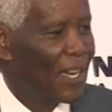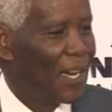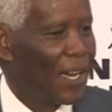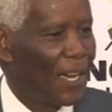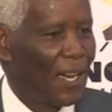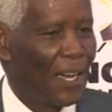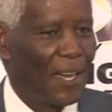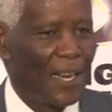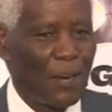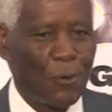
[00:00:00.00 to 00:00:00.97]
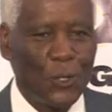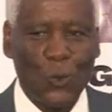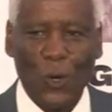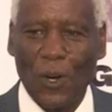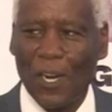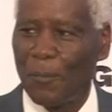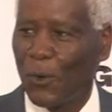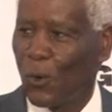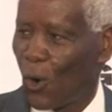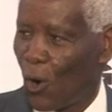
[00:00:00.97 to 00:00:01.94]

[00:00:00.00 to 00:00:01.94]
I want to welcome you